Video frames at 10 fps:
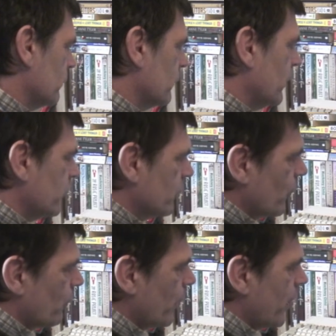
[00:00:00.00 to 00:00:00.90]
it's
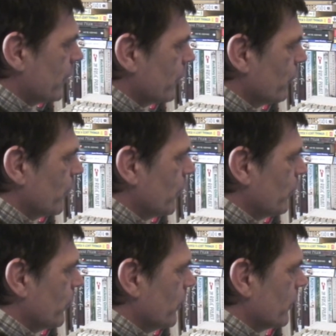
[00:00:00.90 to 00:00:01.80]
not bad the way it
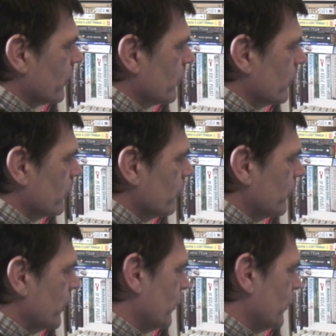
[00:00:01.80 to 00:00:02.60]
works. So if we